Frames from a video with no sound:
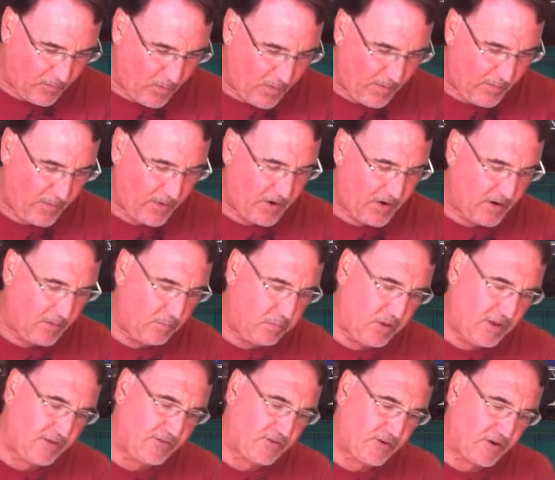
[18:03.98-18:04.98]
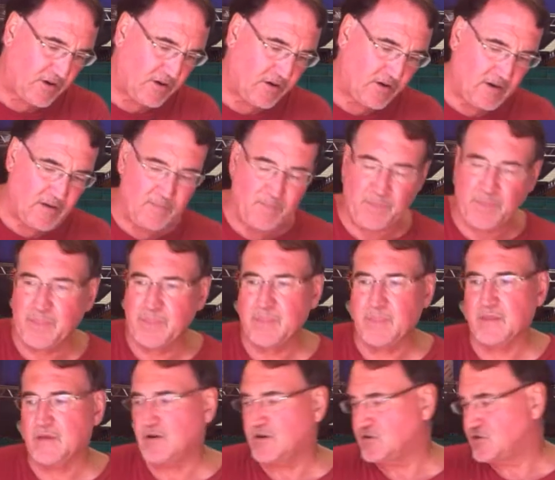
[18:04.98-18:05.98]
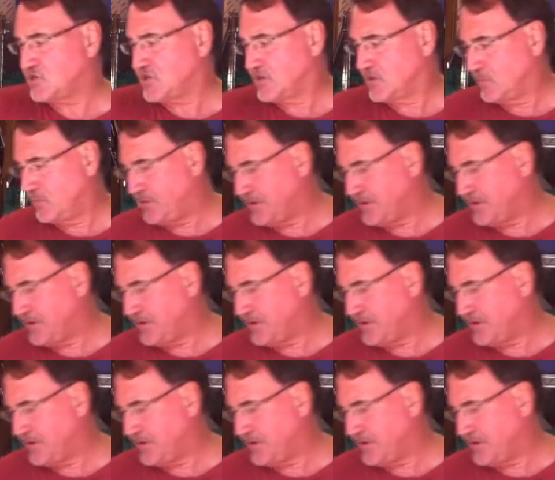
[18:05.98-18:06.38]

for where we're going to place our shingle